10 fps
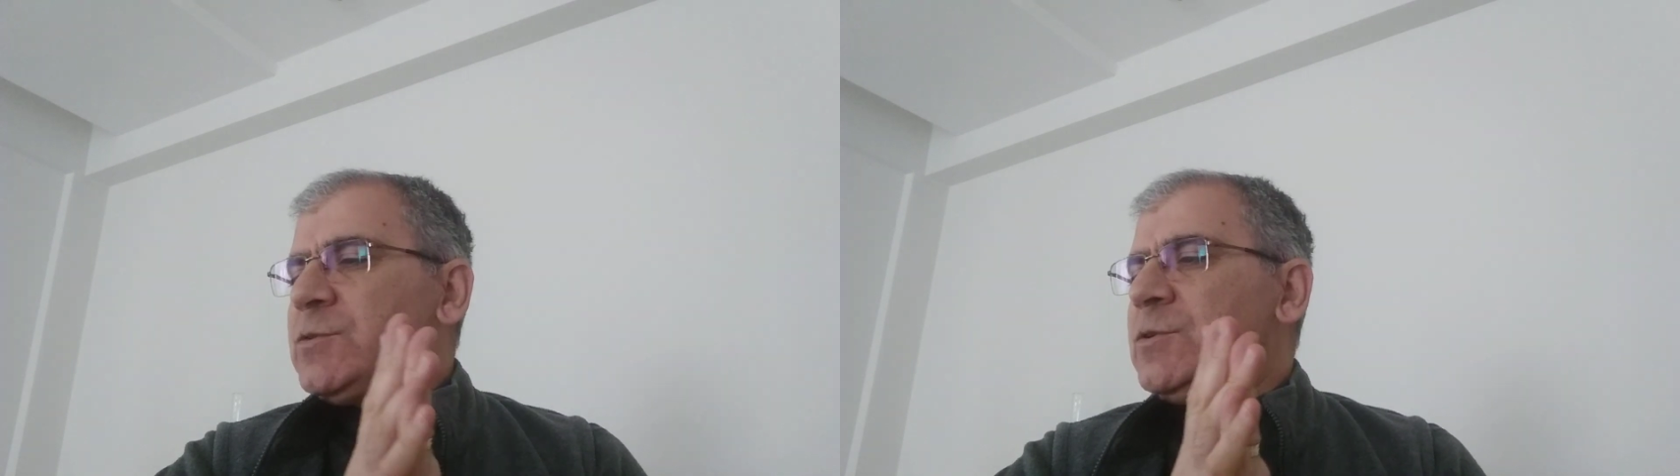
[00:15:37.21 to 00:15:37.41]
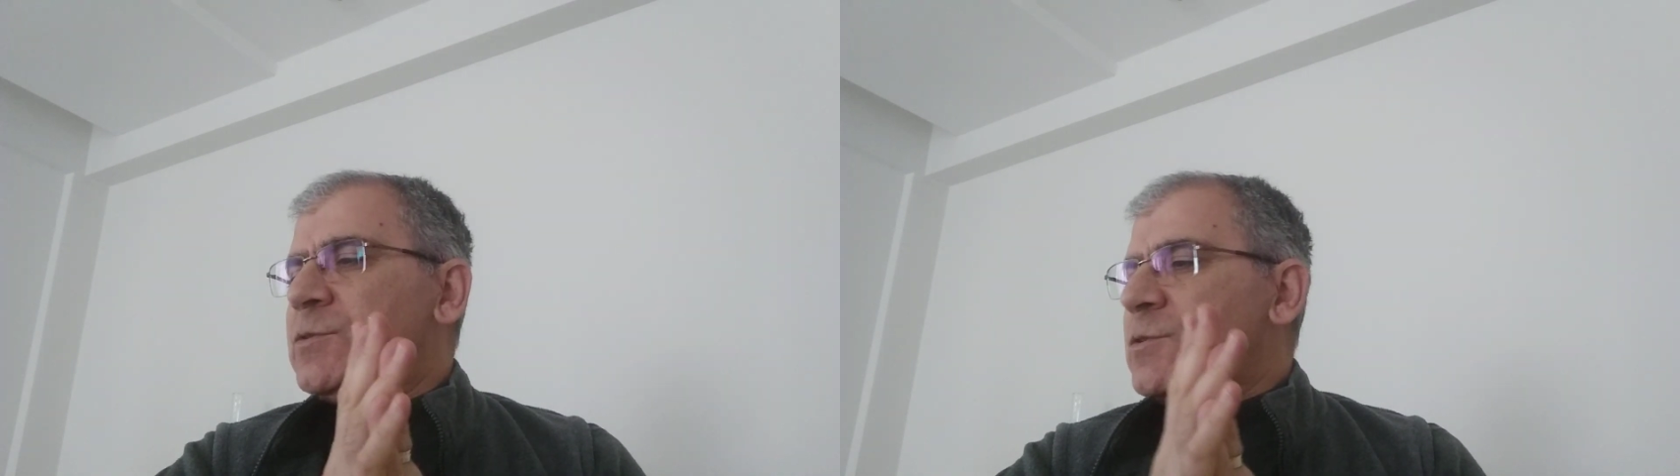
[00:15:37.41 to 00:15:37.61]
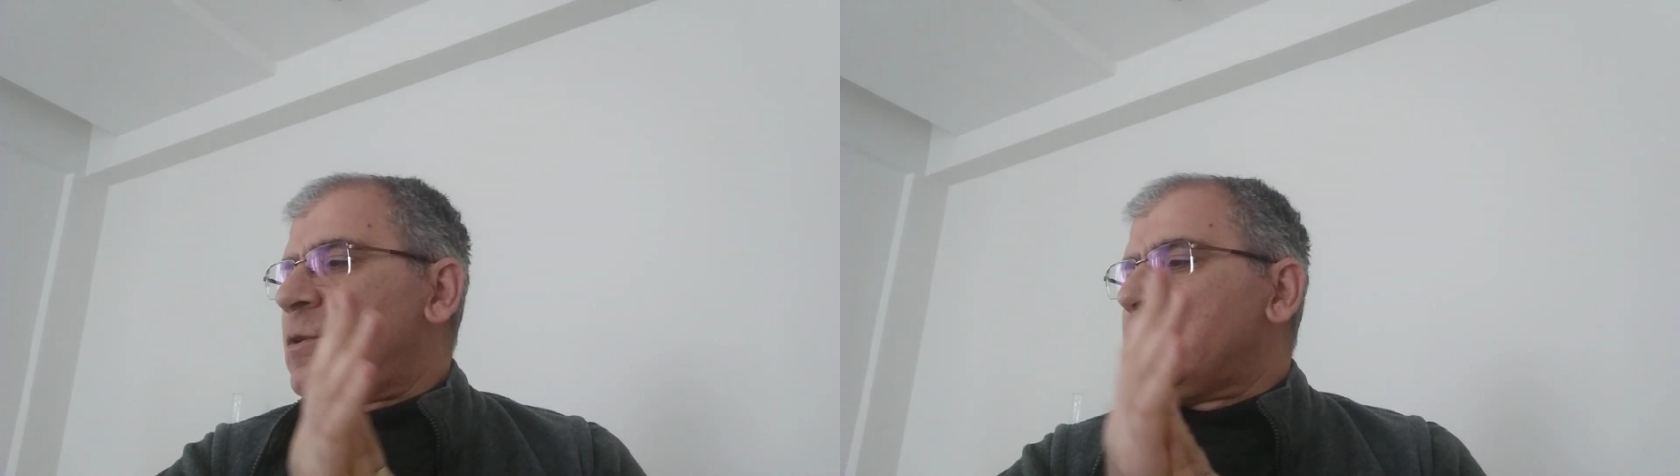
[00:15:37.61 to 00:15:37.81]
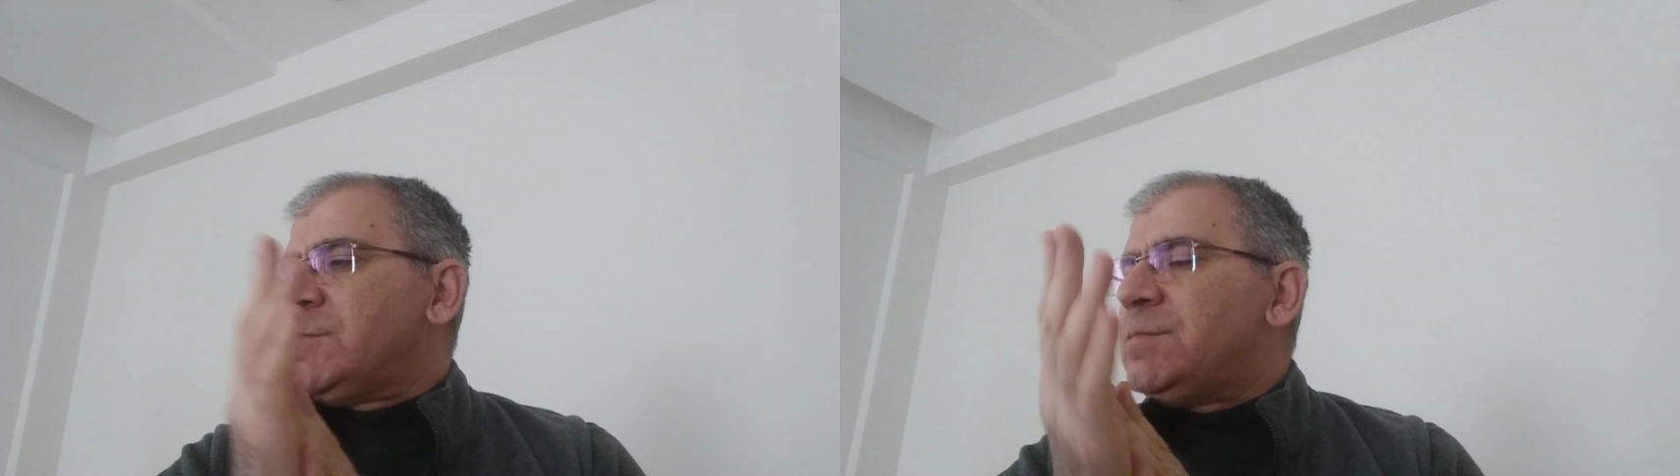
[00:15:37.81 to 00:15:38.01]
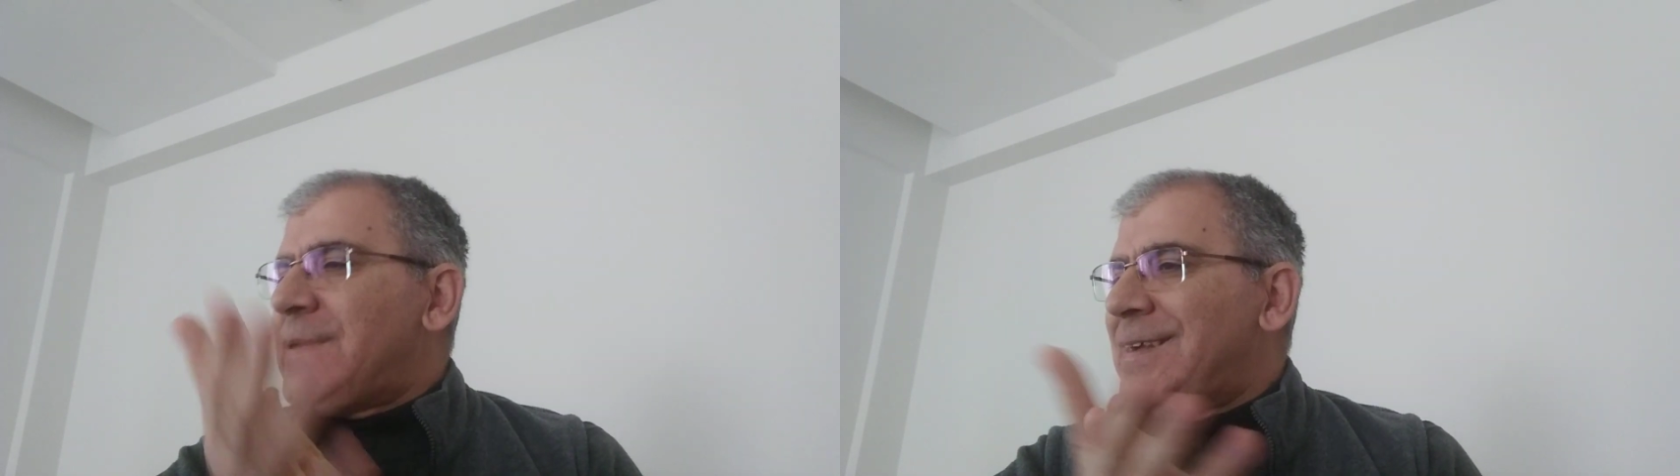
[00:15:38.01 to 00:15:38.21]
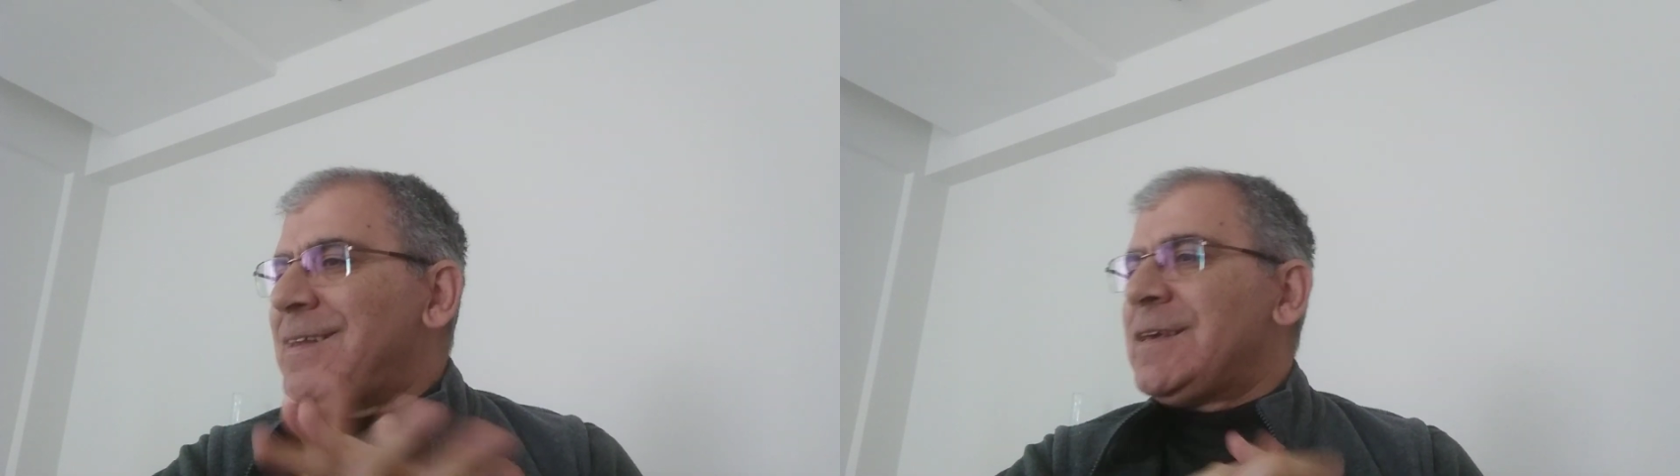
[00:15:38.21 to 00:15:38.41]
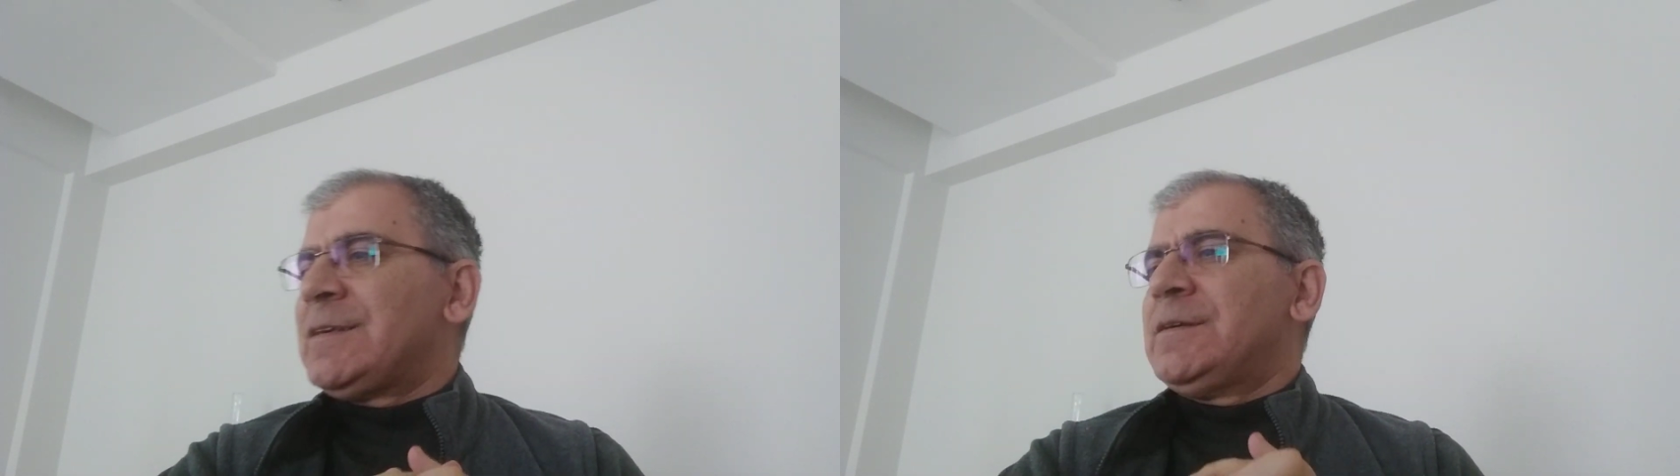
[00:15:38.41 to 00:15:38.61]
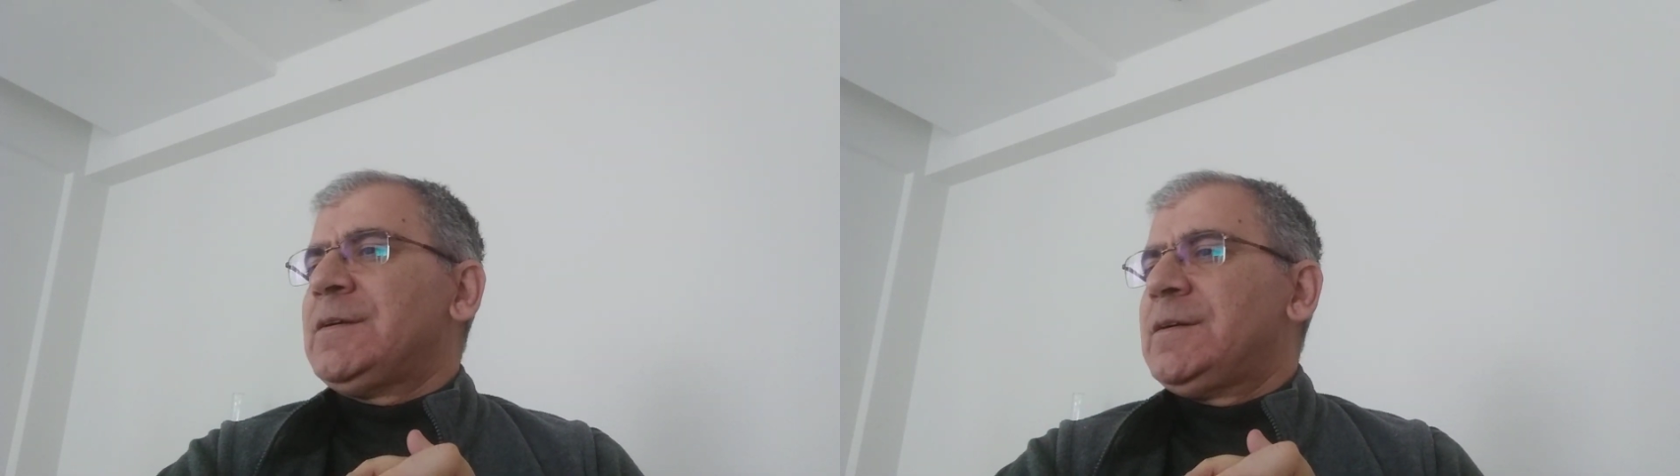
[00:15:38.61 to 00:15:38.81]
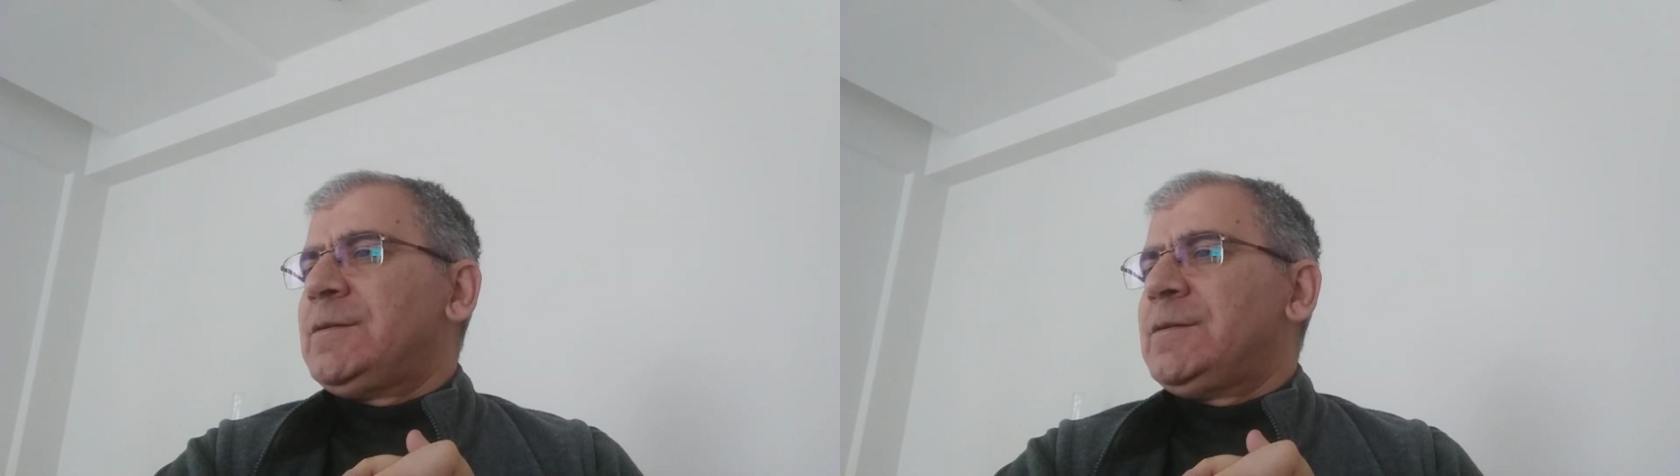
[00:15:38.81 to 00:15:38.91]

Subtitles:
to control the meaning